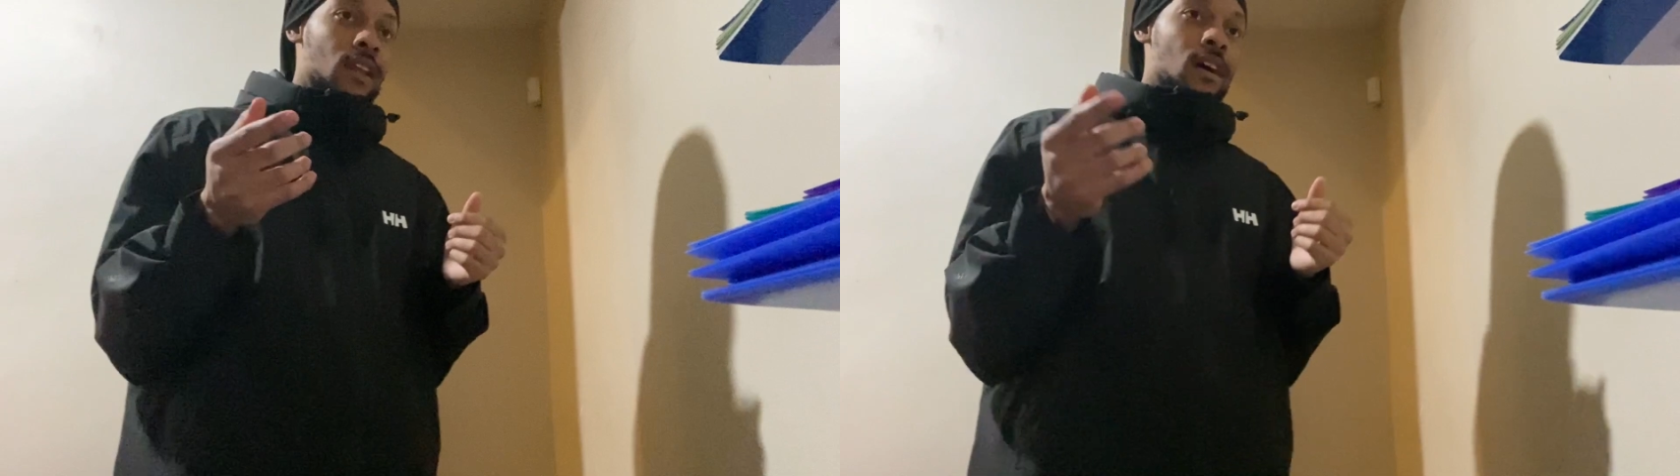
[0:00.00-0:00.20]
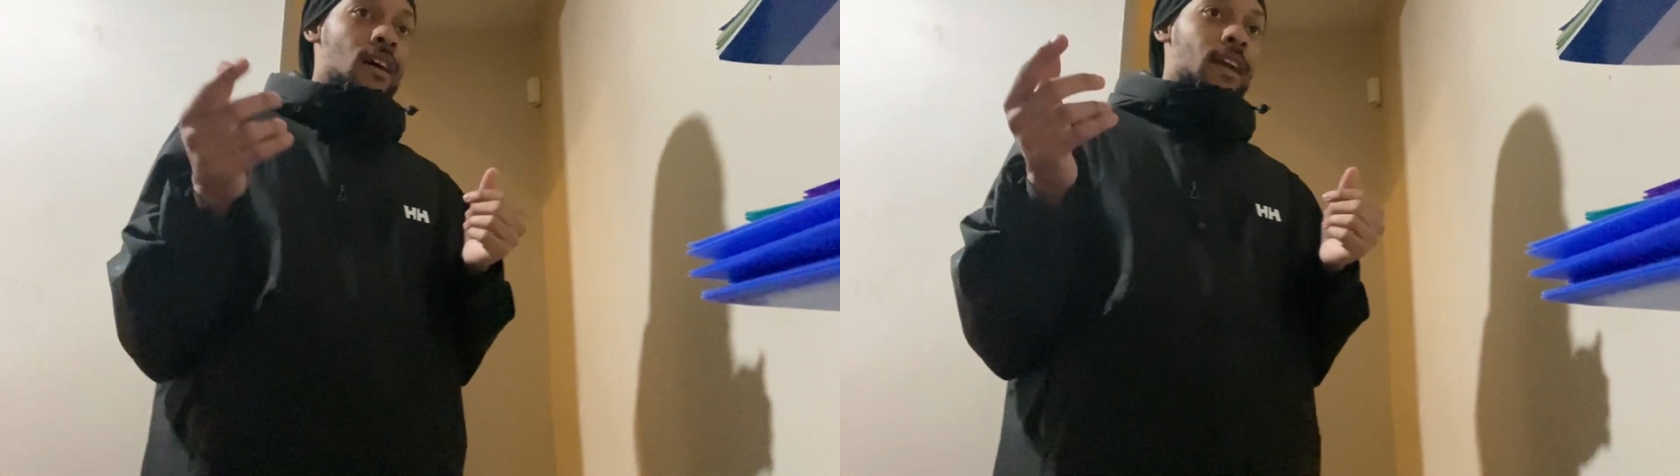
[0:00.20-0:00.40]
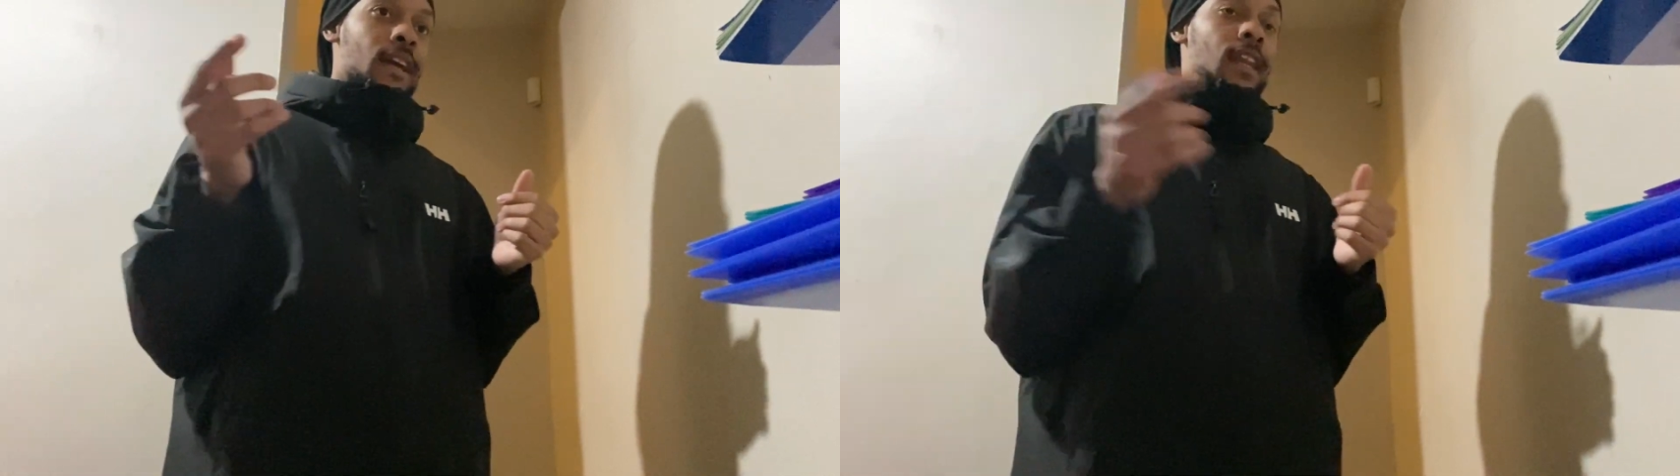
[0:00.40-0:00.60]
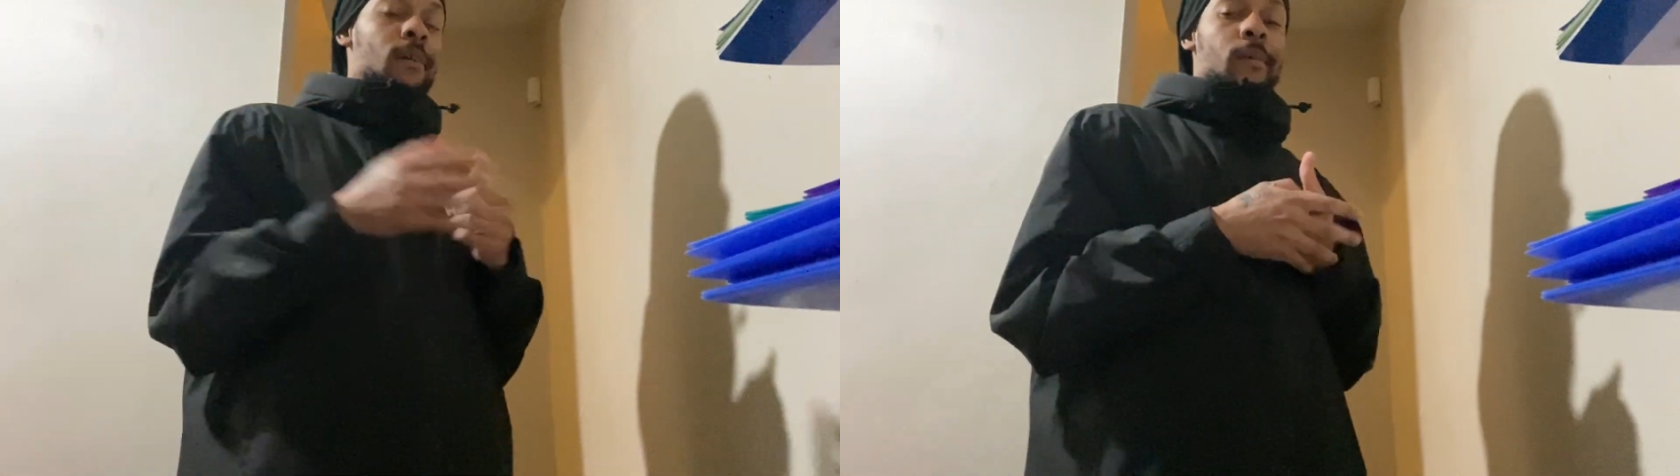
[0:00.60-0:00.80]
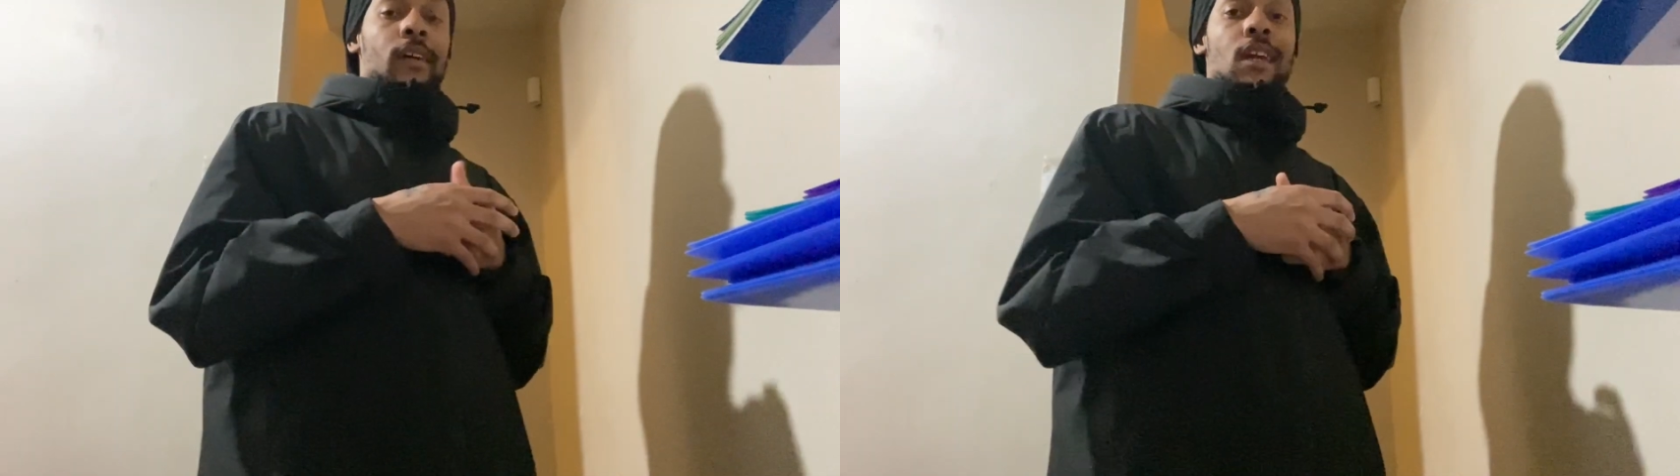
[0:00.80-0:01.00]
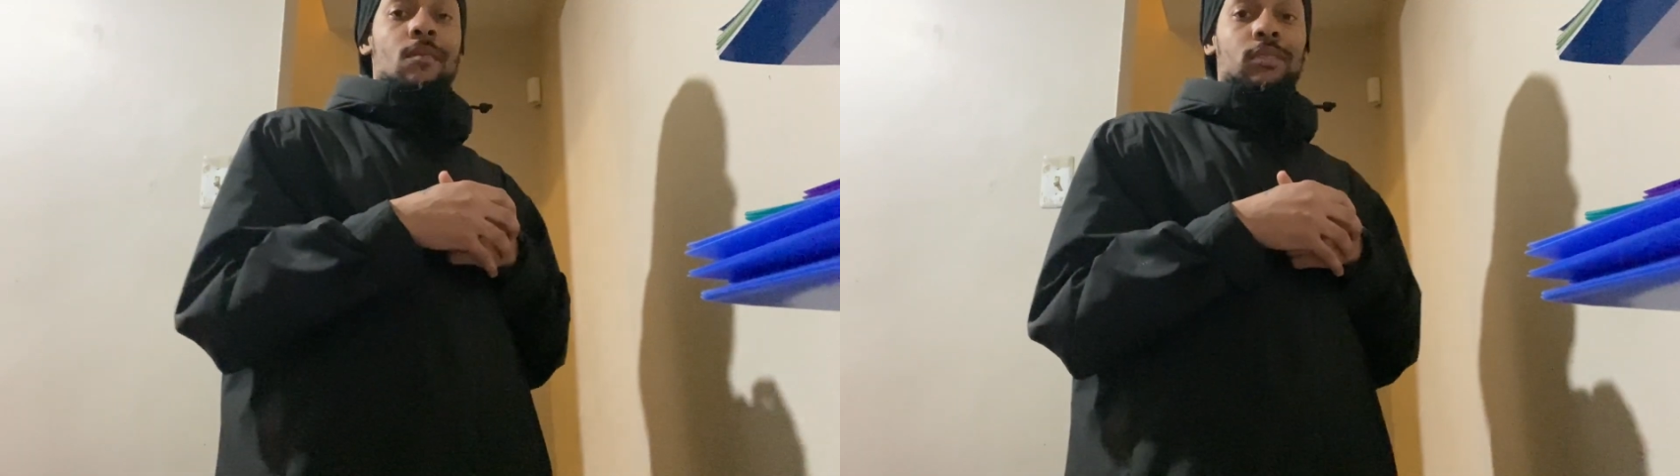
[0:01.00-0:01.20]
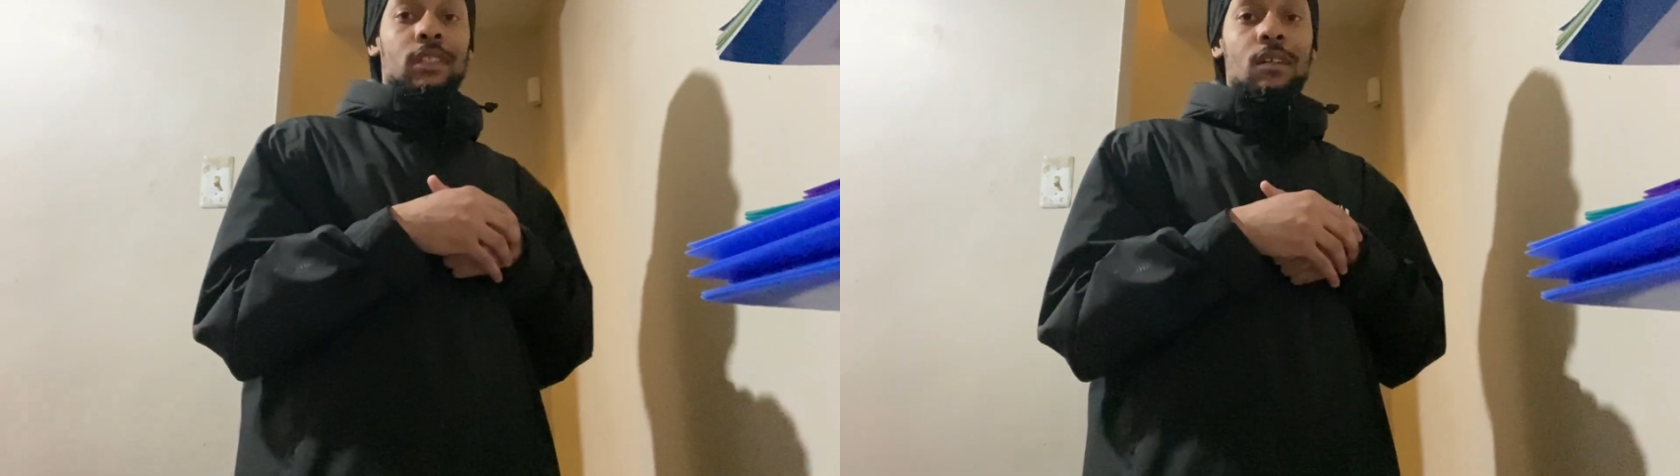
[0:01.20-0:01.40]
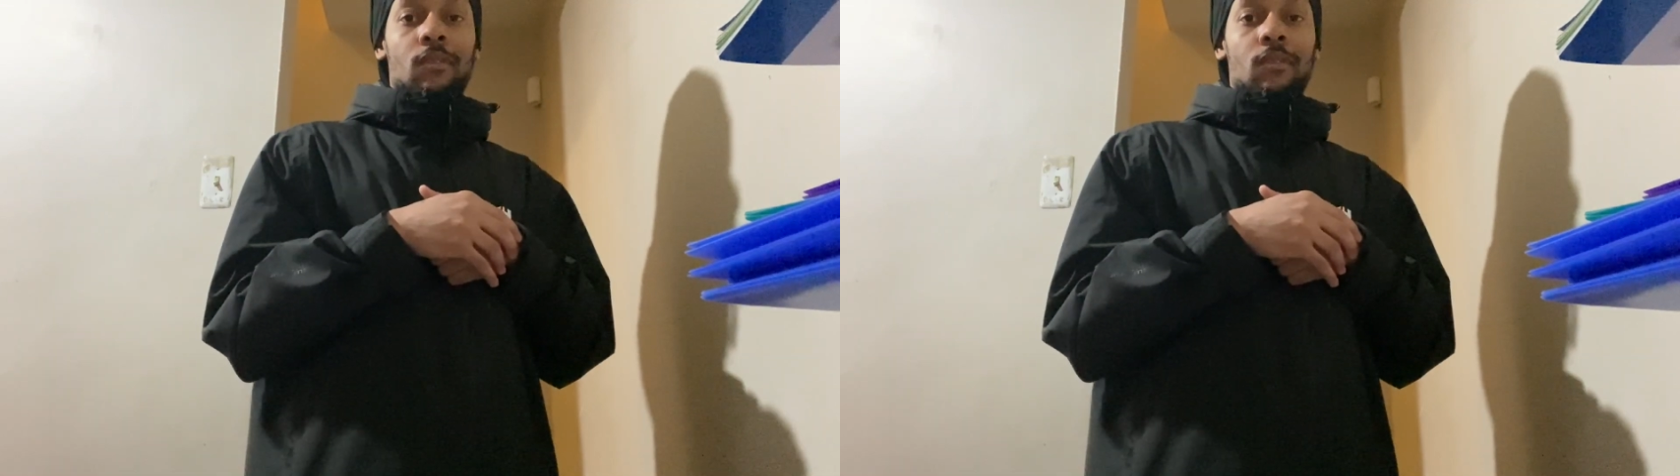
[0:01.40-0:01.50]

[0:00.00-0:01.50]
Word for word: uh Gillie, man. You know what I'm saying?